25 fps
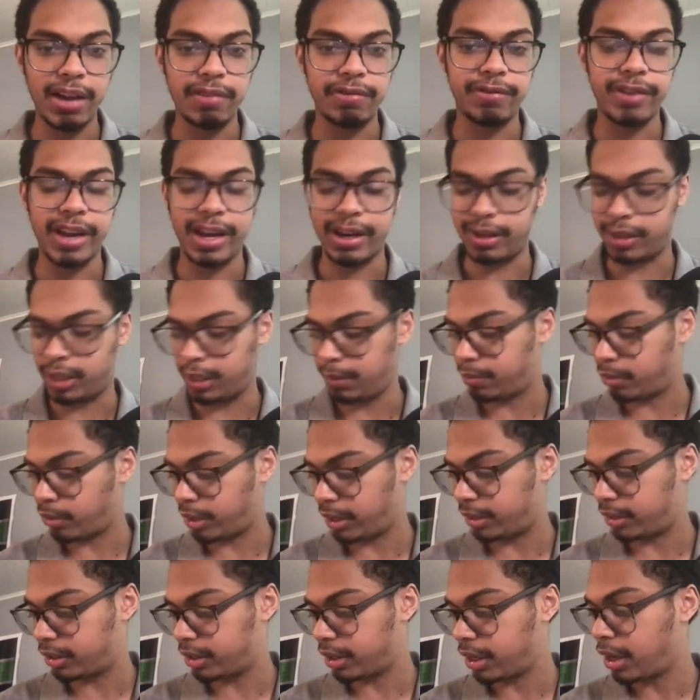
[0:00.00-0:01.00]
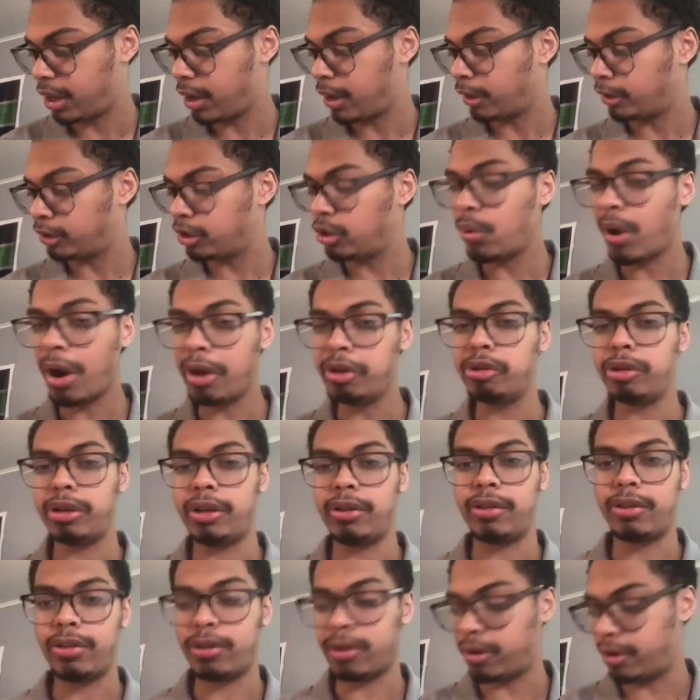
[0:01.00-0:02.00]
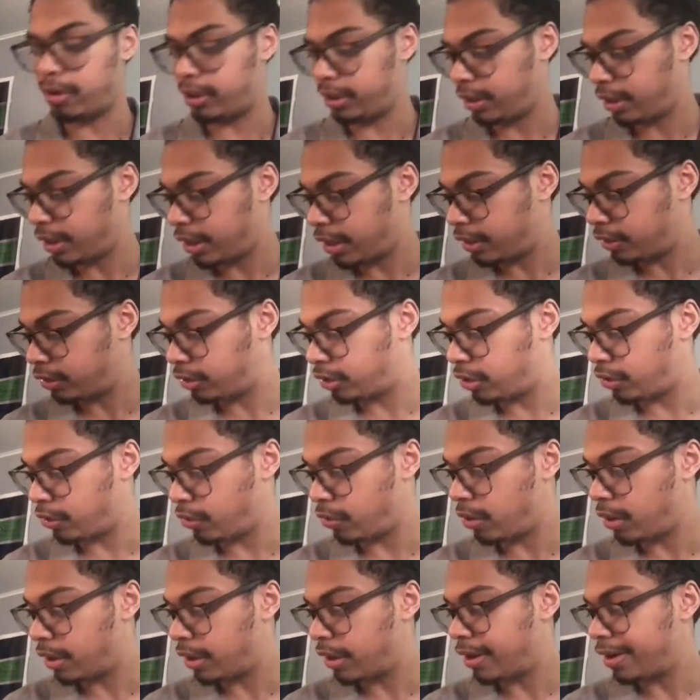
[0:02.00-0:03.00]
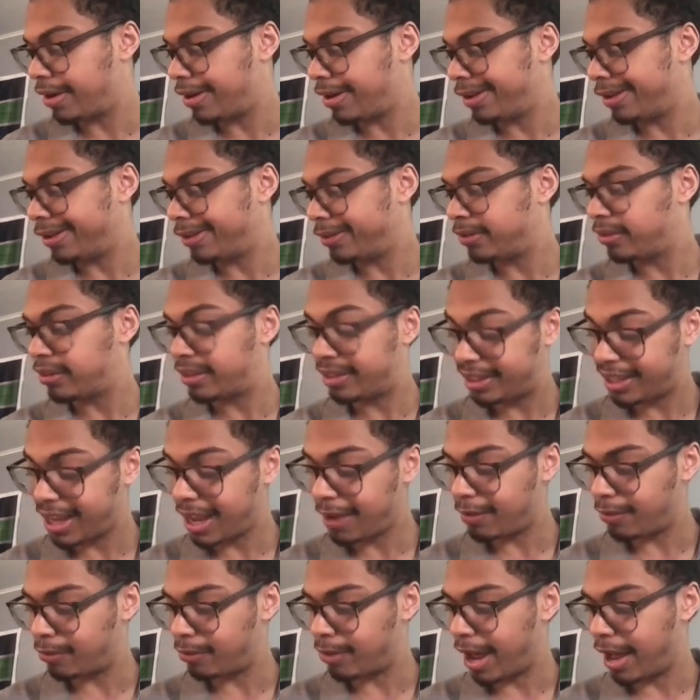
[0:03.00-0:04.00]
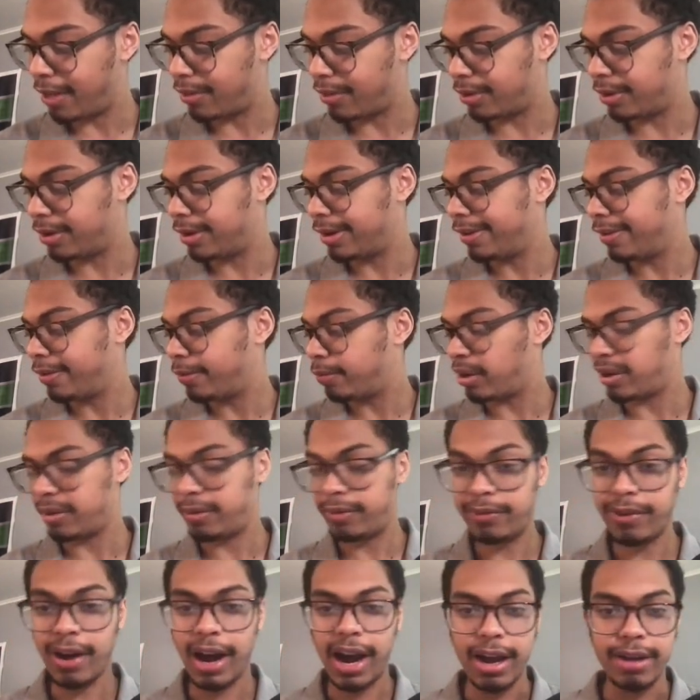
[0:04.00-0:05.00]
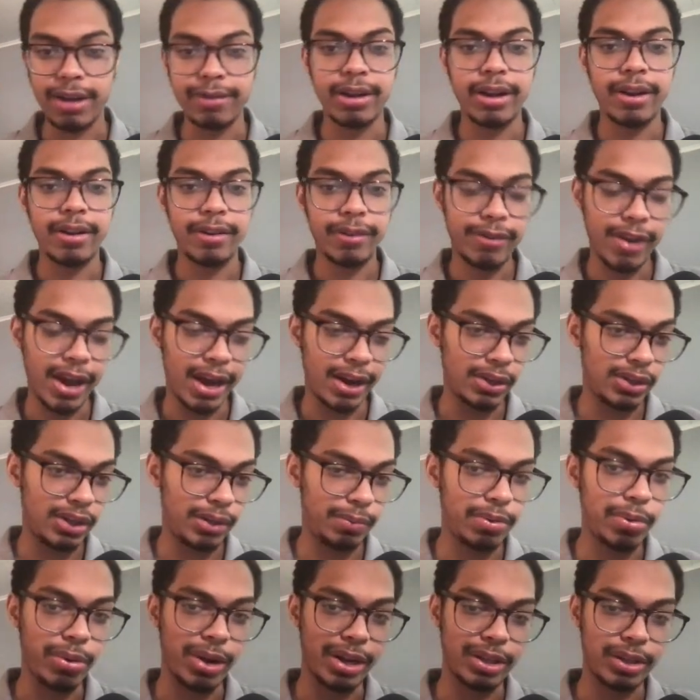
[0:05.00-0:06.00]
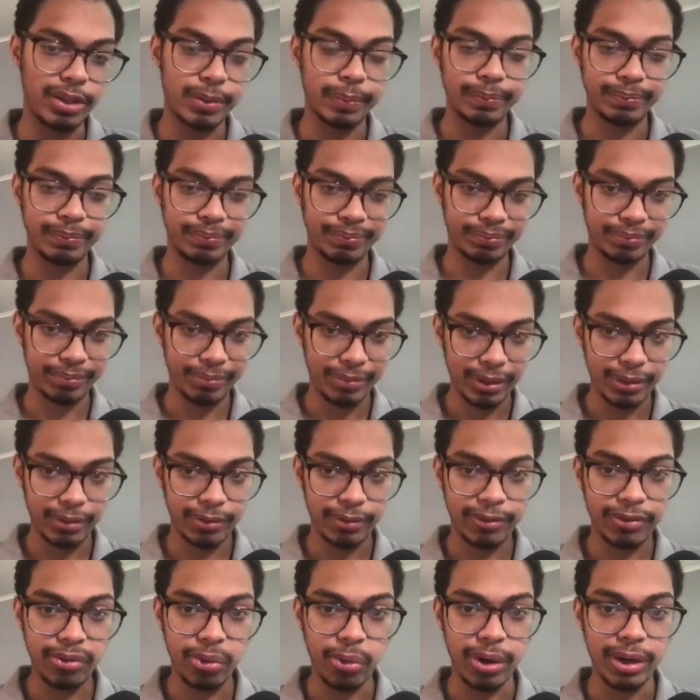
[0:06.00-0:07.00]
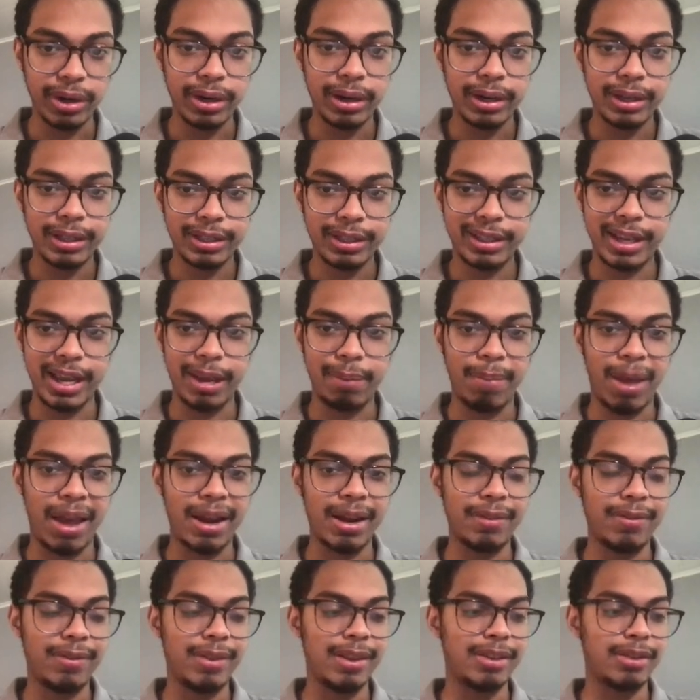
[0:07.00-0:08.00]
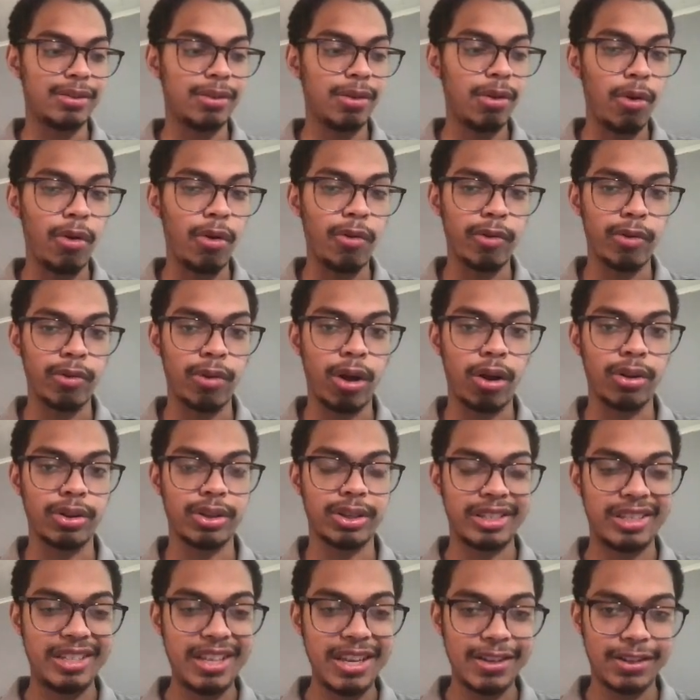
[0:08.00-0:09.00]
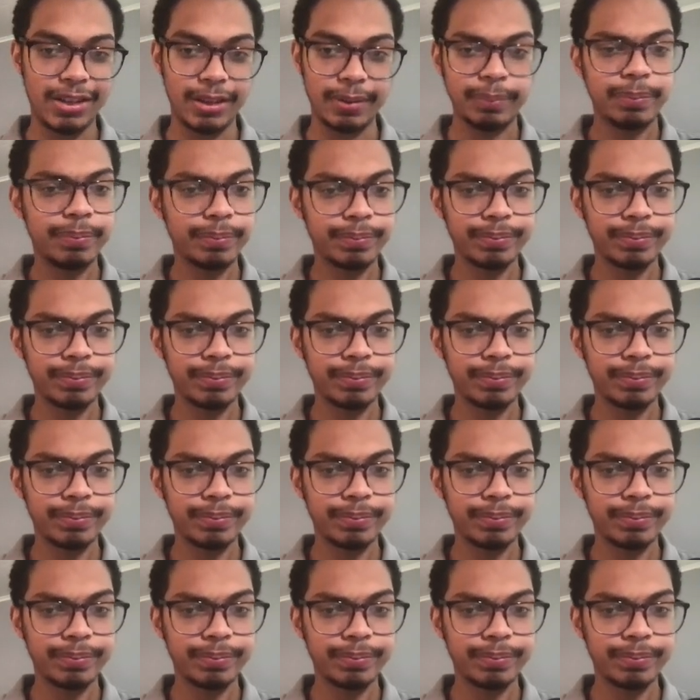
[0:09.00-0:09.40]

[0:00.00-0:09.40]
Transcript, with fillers: fantasy points points, 232, rather, Point five fantasy points for Sam Bennett this overall season.